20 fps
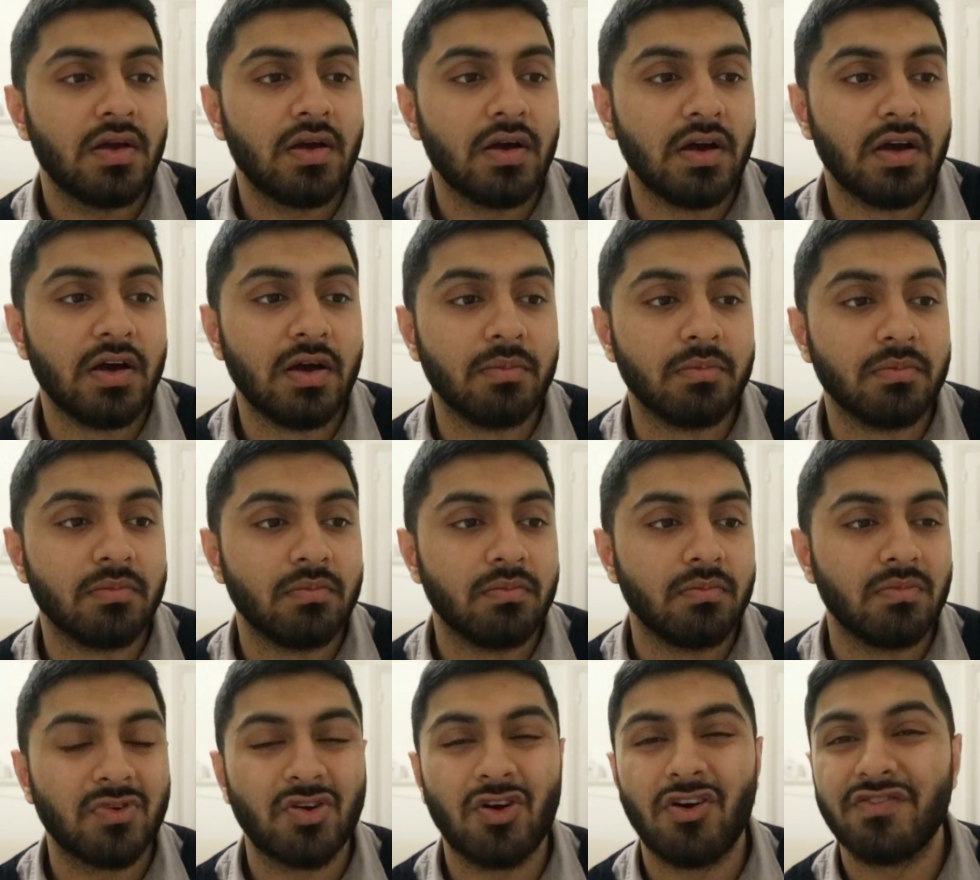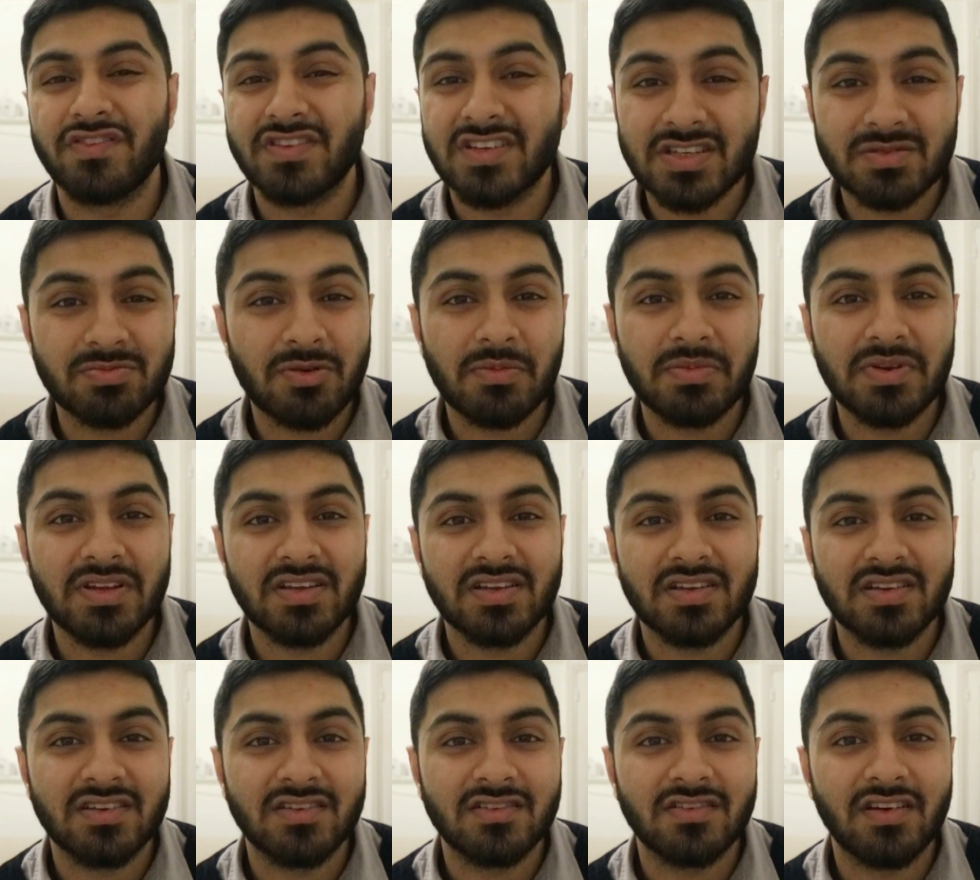Um, Kovacic probably,
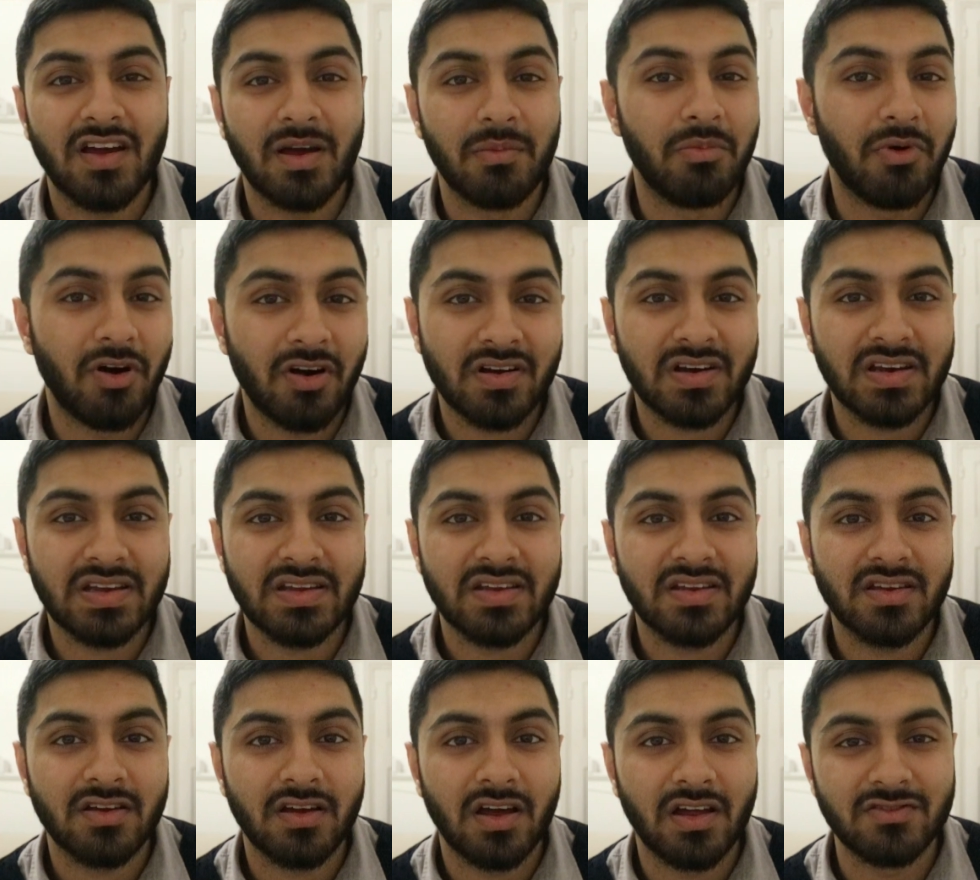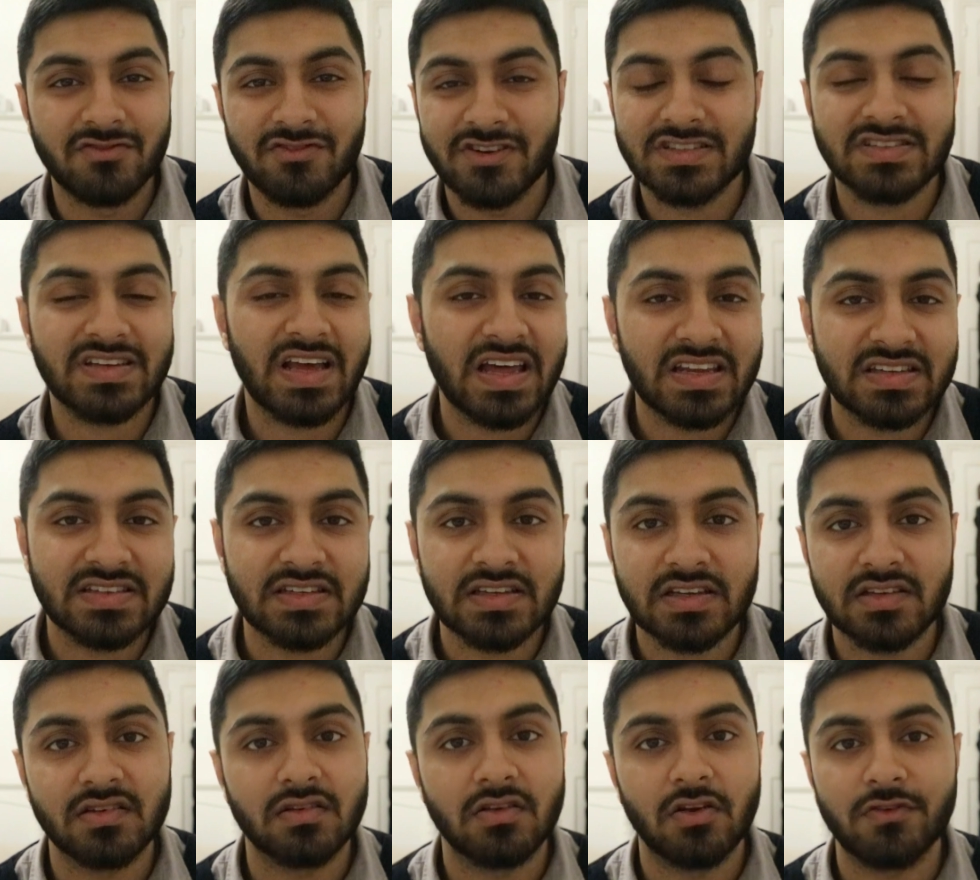and Barkley, and Vescante
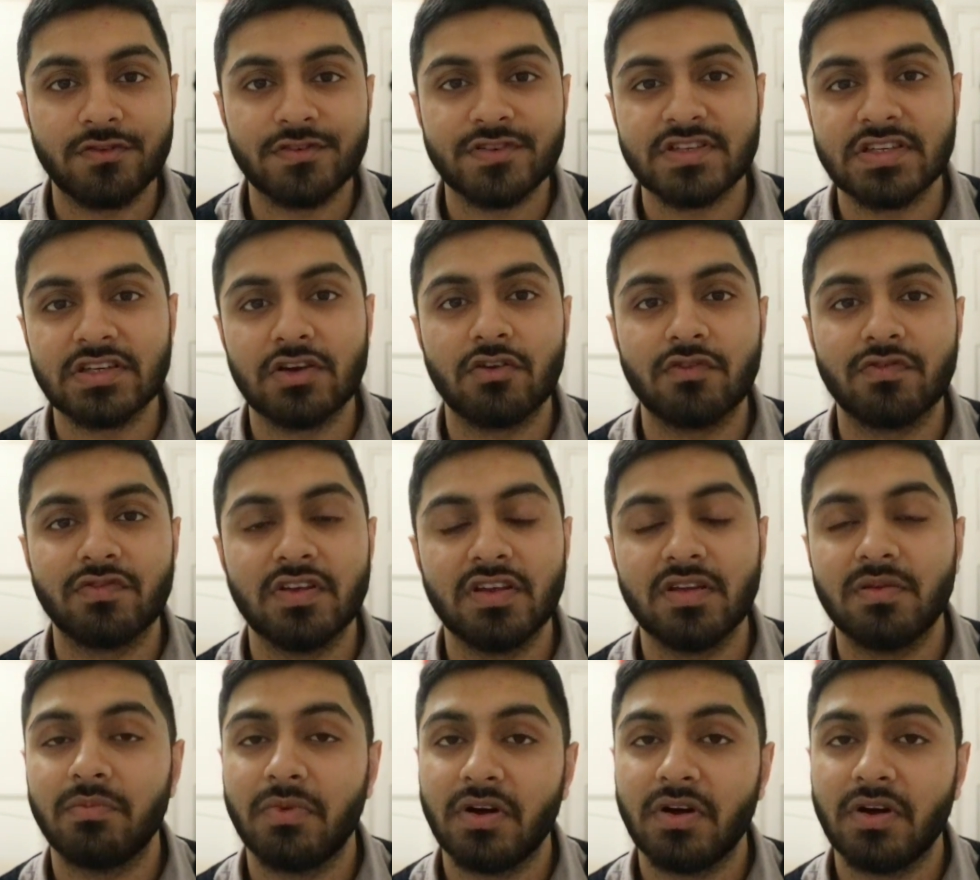and Loftus-Cheek hopefully.